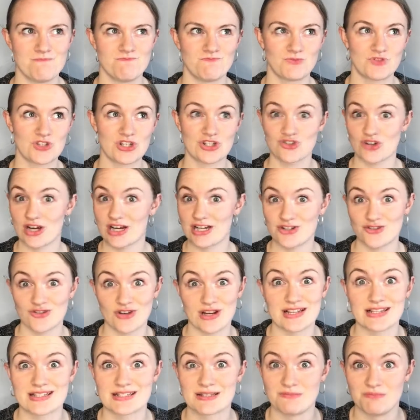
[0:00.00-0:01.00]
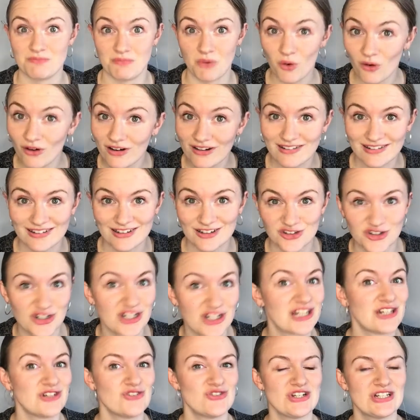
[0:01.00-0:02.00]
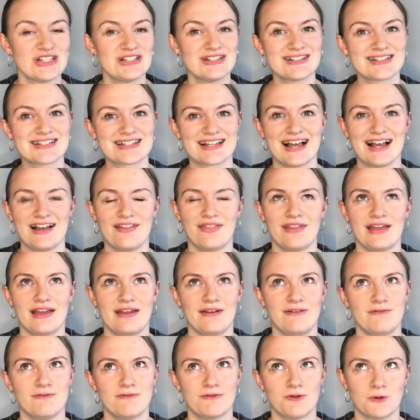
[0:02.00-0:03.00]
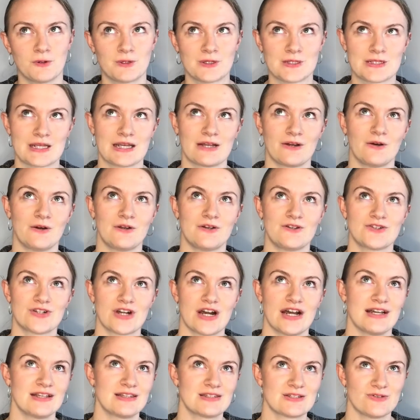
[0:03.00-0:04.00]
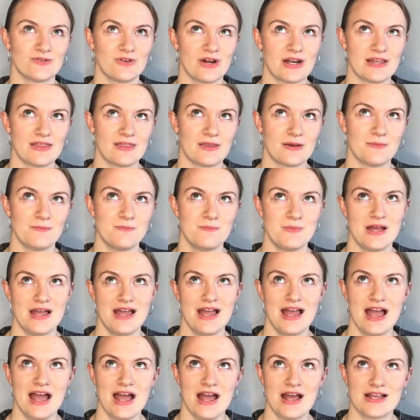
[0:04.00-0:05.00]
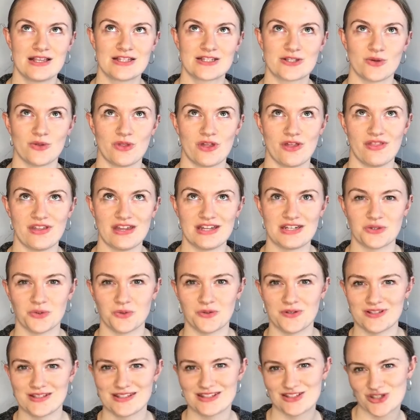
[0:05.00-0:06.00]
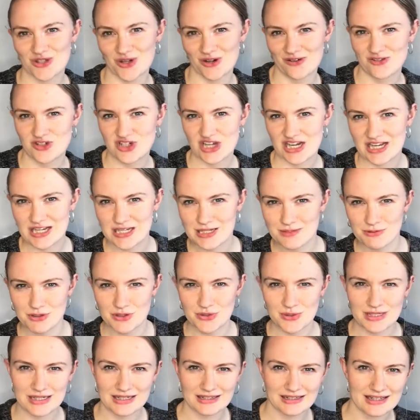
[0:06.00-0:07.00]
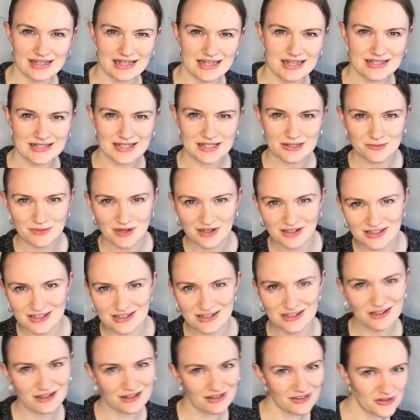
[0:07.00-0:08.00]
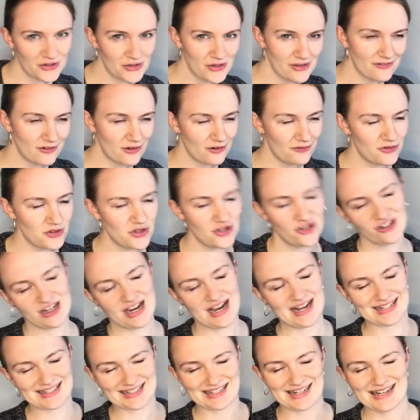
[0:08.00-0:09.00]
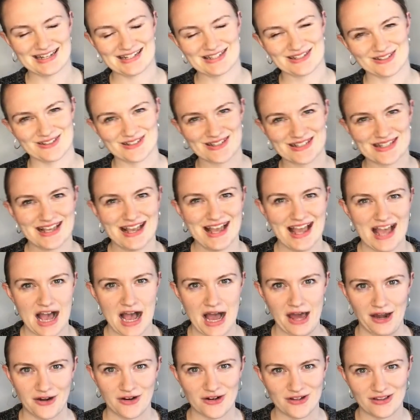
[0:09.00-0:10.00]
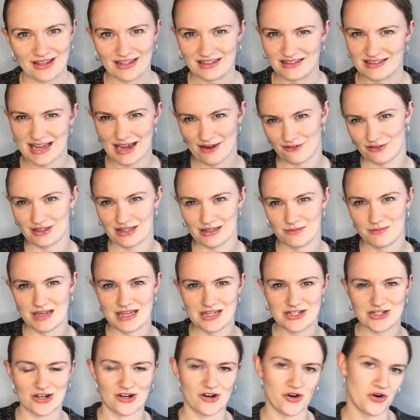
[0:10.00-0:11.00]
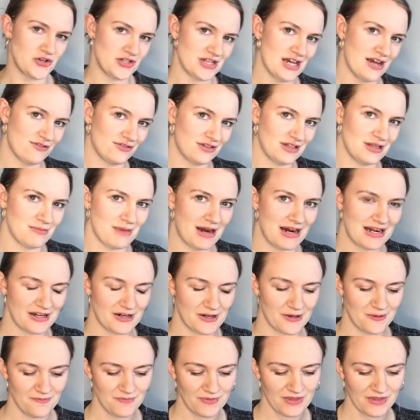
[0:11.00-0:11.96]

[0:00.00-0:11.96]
just trying to write some more crooked reels, and then focusing on trying to write them so that they don't sort of change between keys as much, so they've got fewer accidentals and are like definitely major or definitely minor.